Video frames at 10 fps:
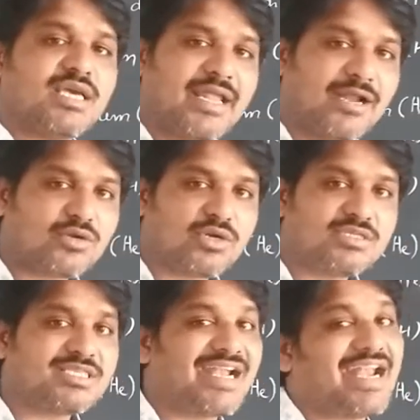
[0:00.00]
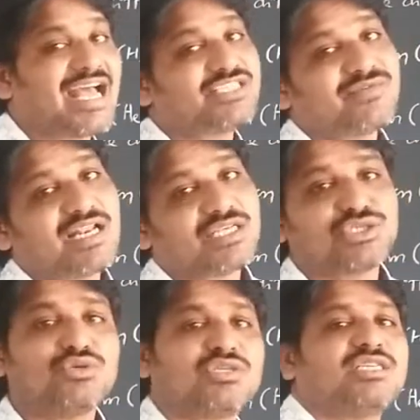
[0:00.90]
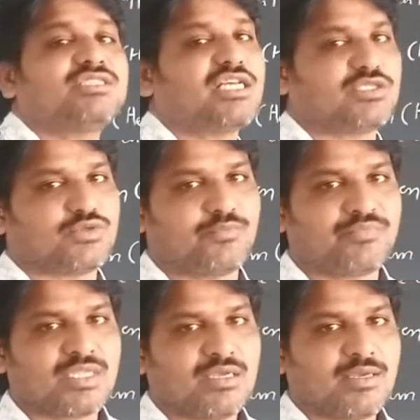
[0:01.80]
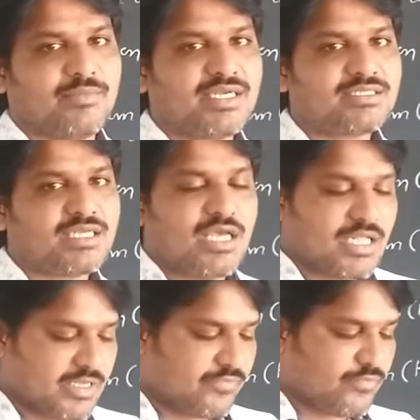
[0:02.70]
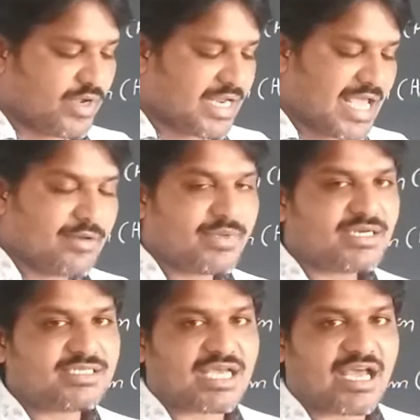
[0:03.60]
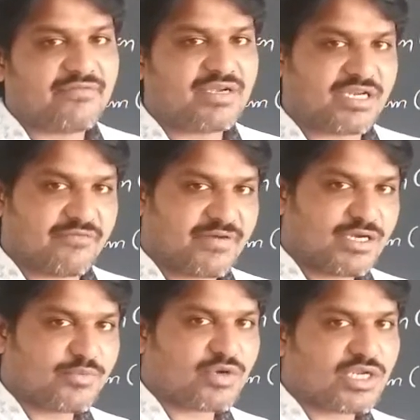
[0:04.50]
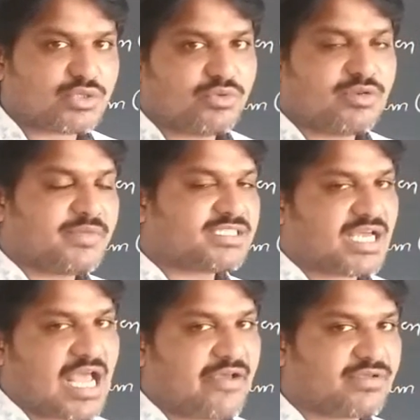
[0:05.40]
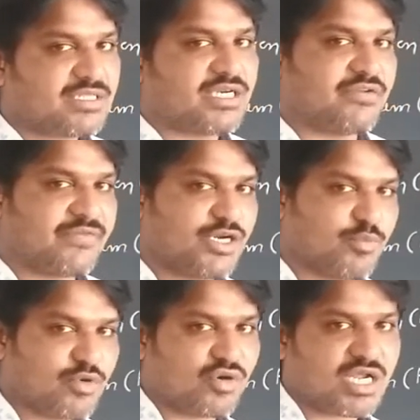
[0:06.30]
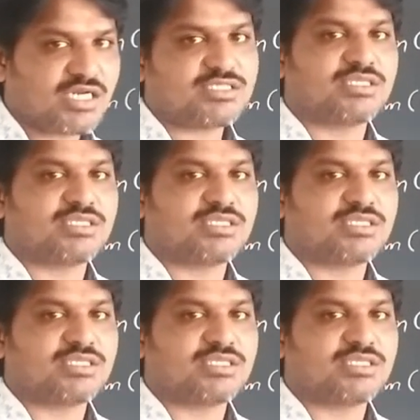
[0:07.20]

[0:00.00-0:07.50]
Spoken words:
electrons and as well as neutrons also. Means one element is having different protons, two elements are having the different protons,